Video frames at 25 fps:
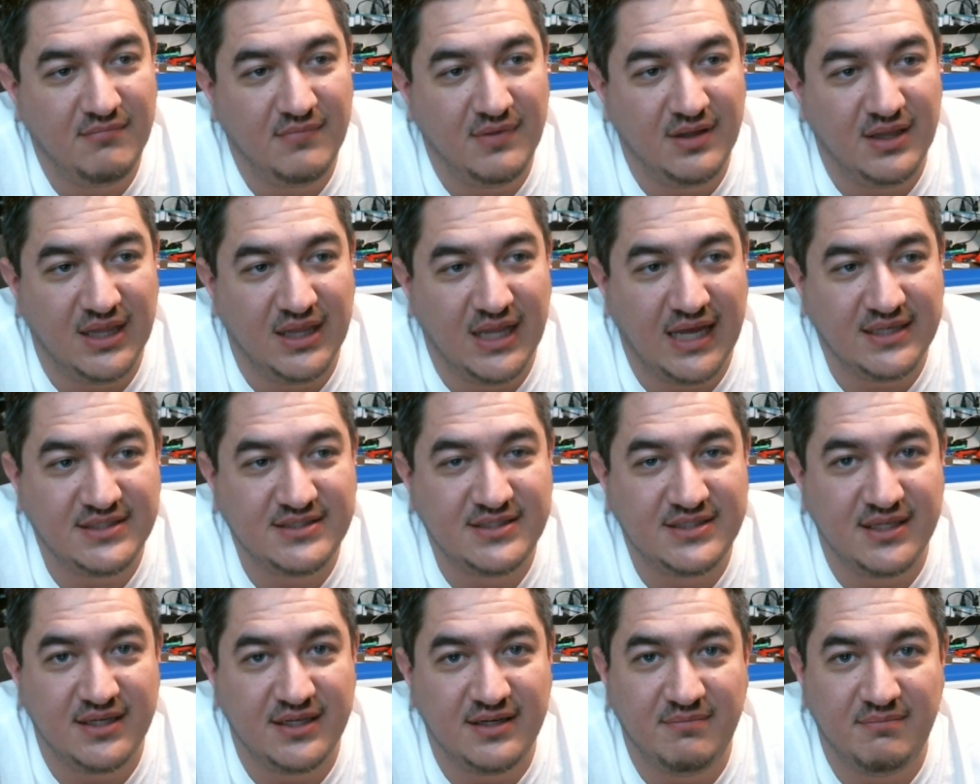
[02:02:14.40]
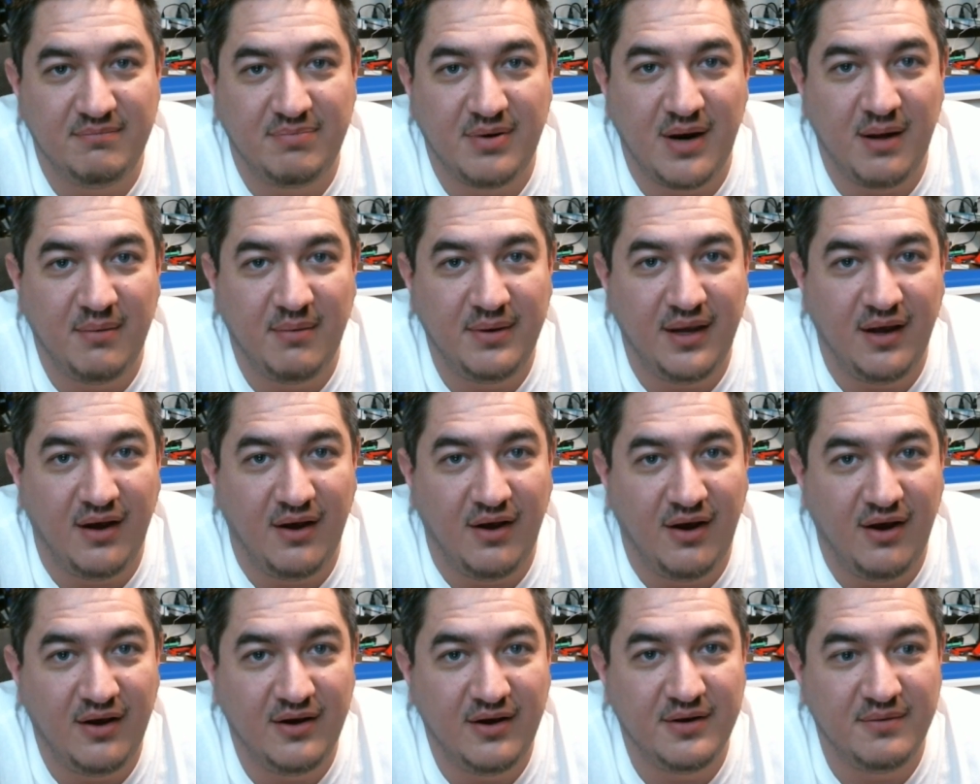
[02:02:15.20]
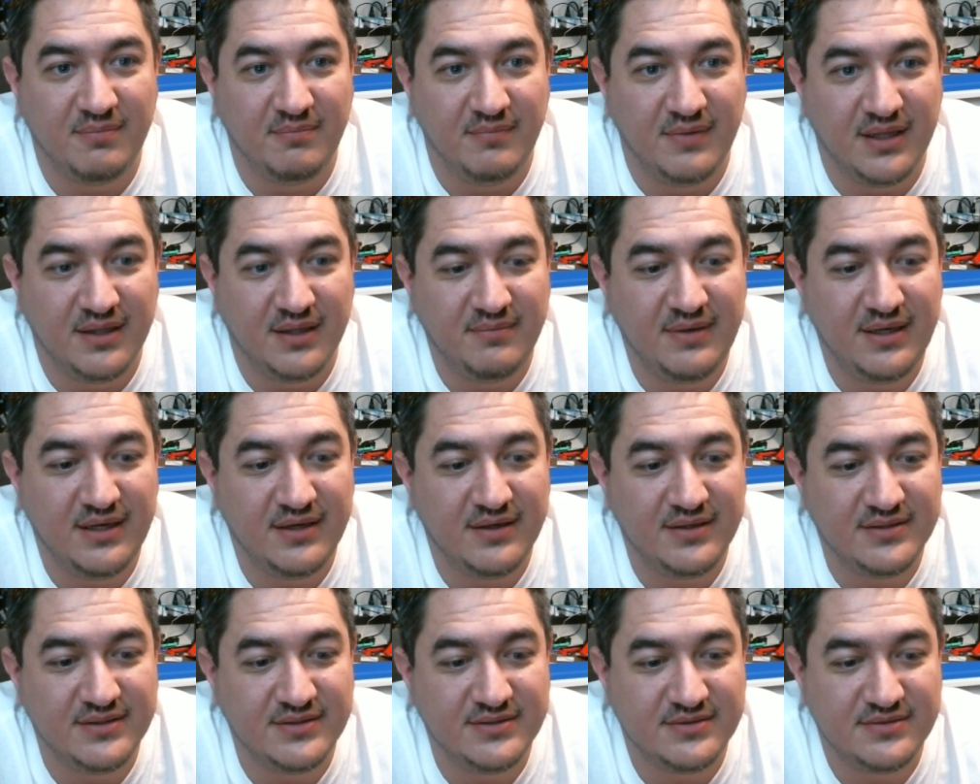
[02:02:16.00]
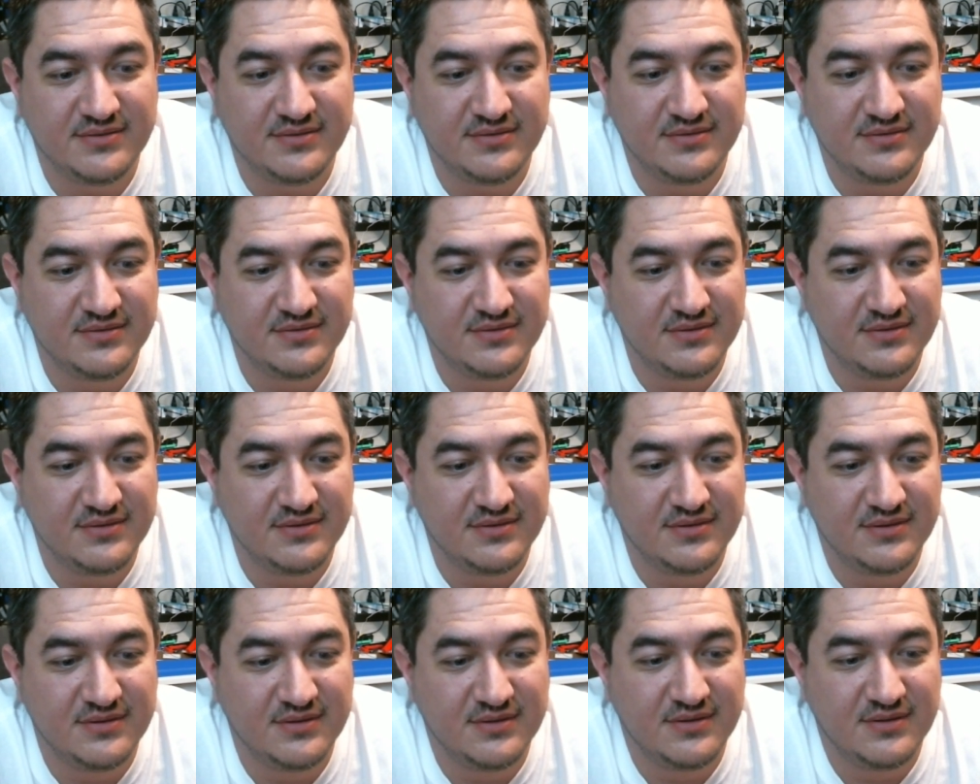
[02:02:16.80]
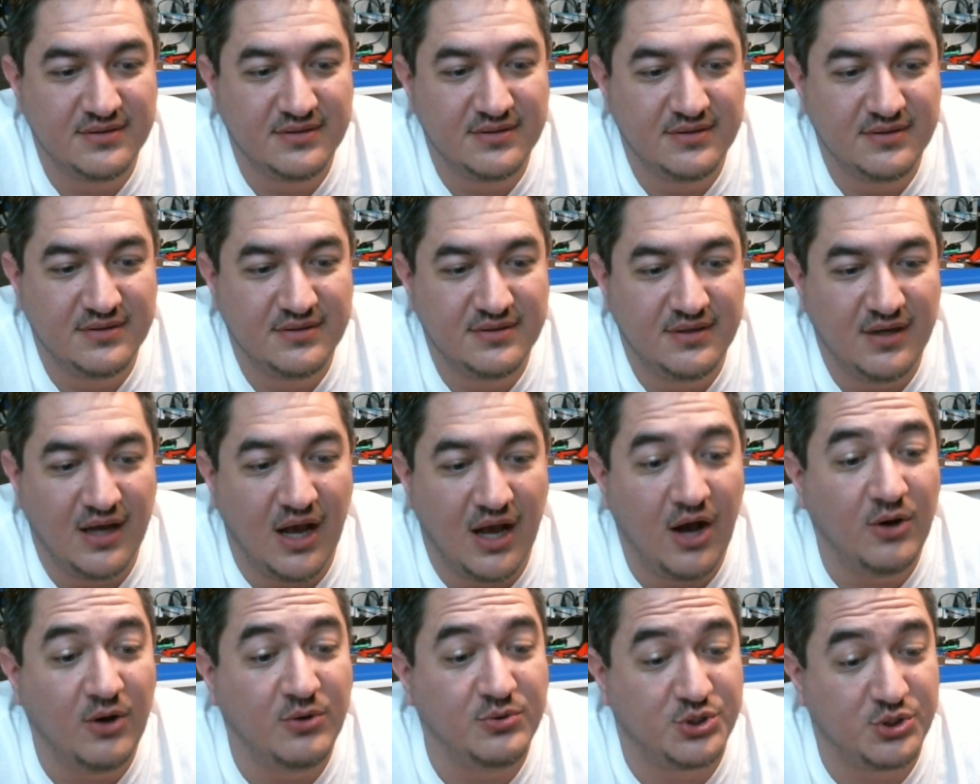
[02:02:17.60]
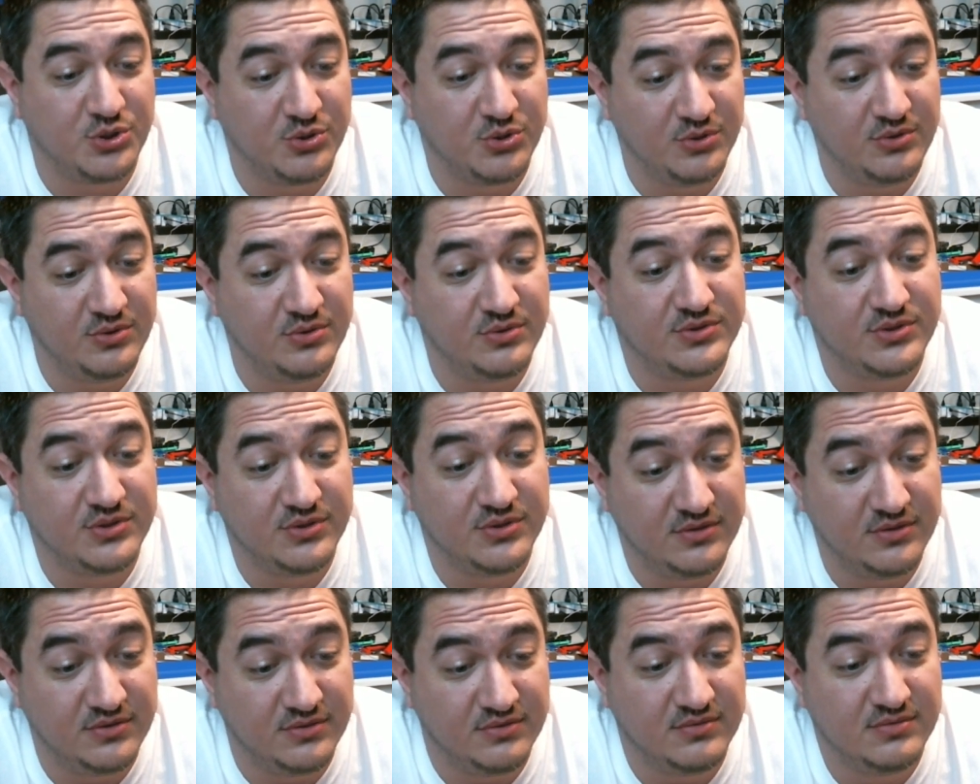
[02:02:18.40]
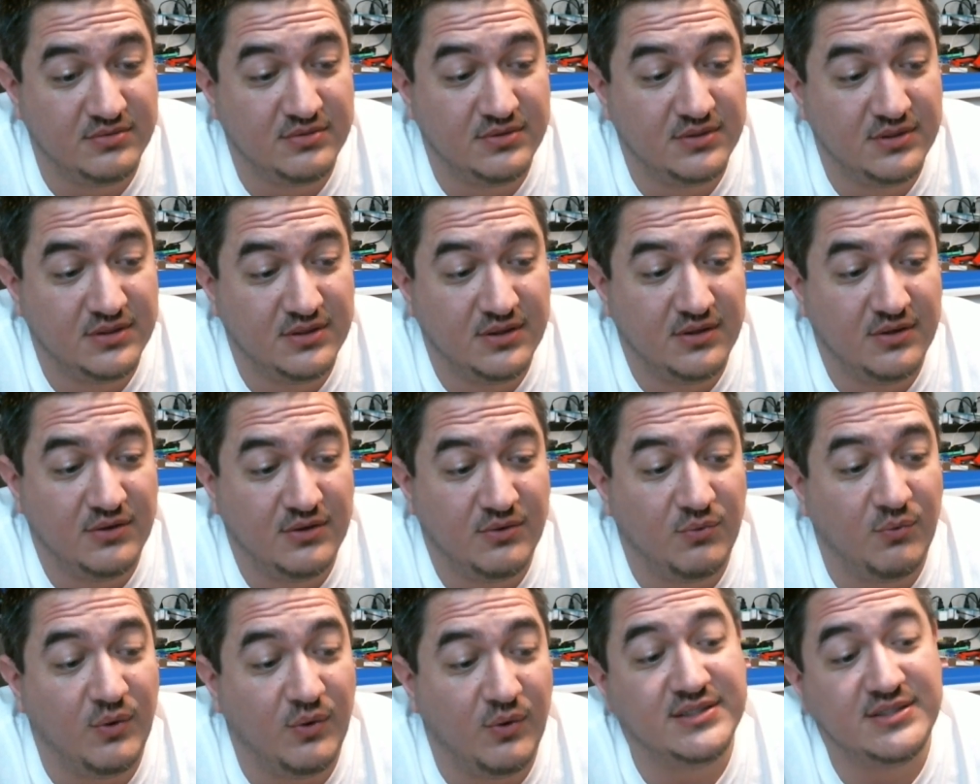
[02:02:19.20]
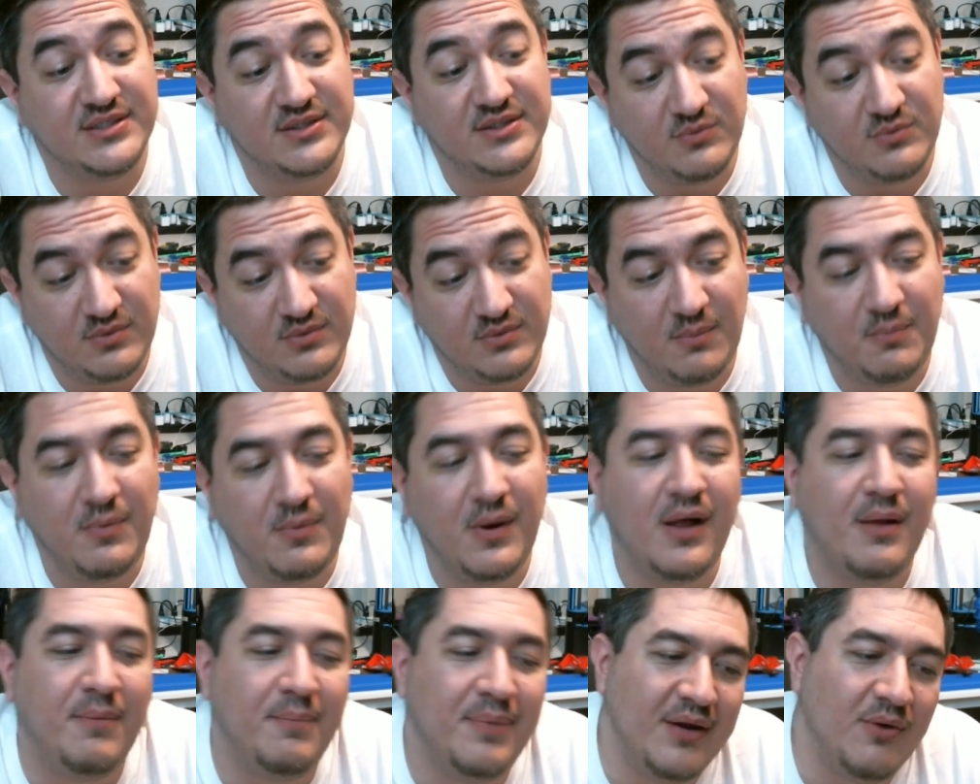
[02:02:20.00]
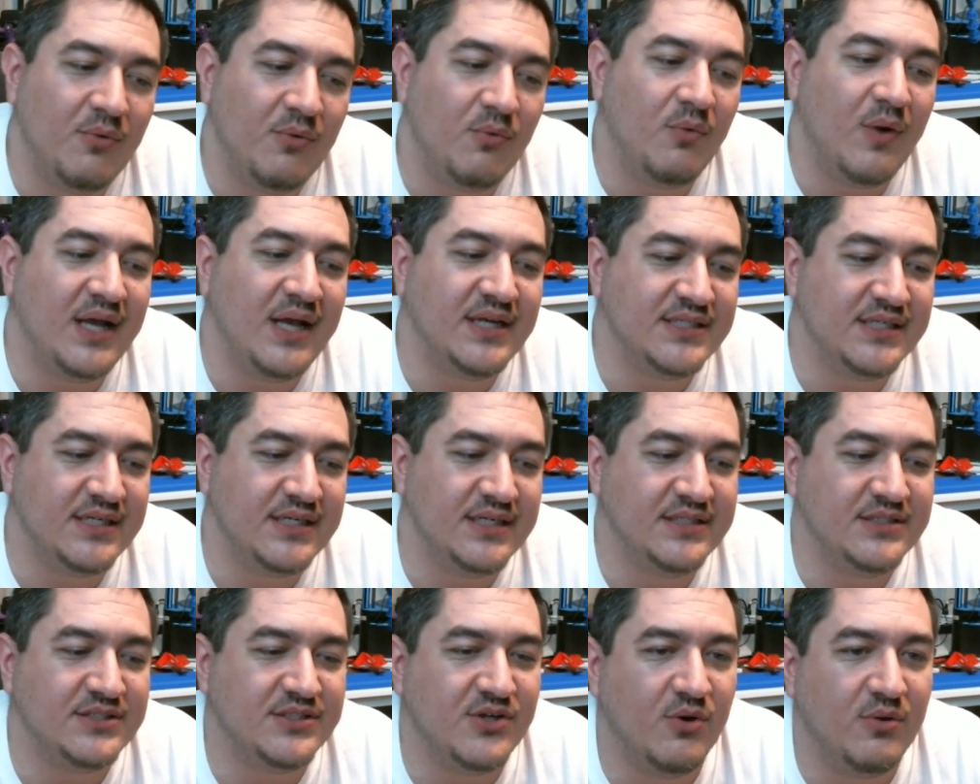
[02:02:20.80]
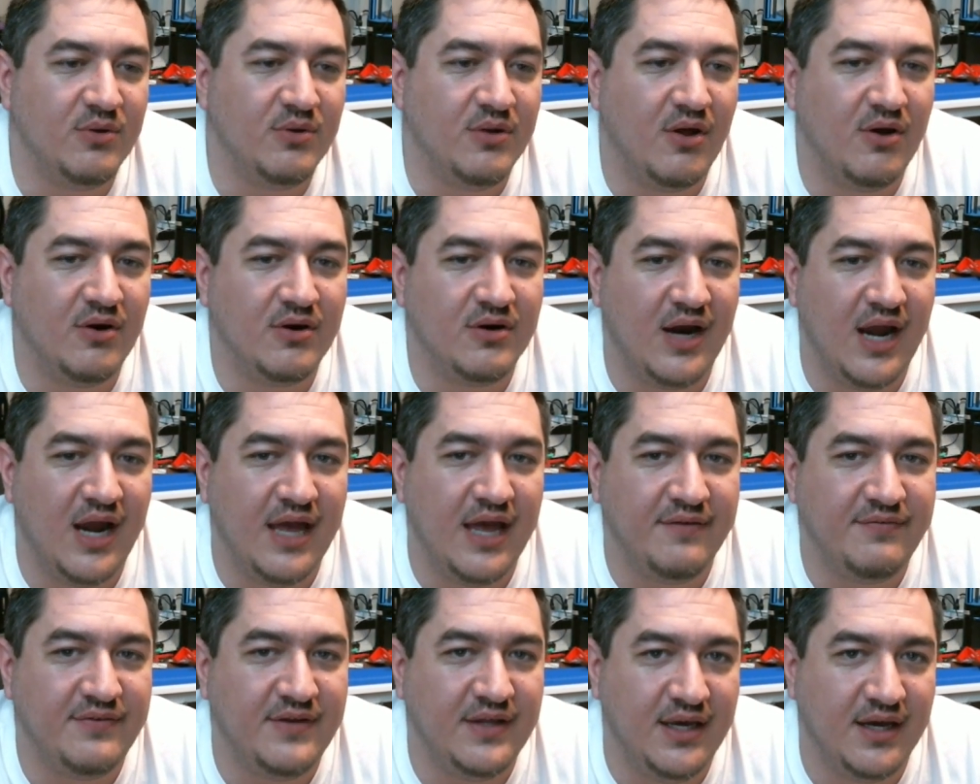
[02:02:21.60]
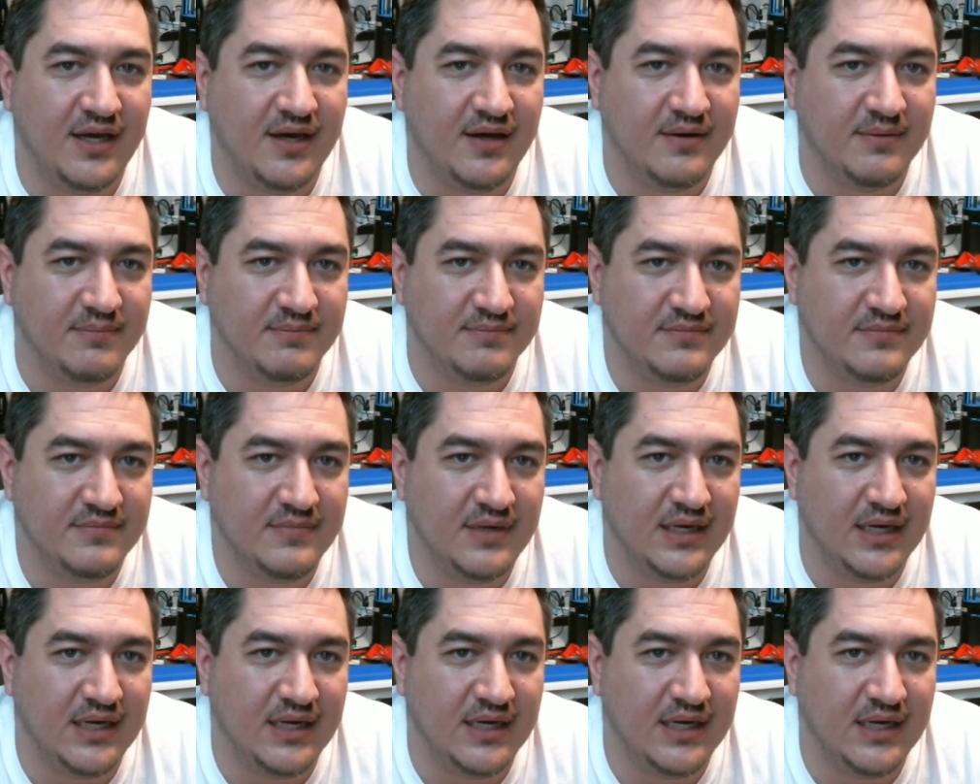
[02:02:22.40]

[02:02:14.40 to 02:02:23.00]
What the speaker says: less than probably 100 millimeters. Oh, true. Resin, well, but resin is no longer FDM.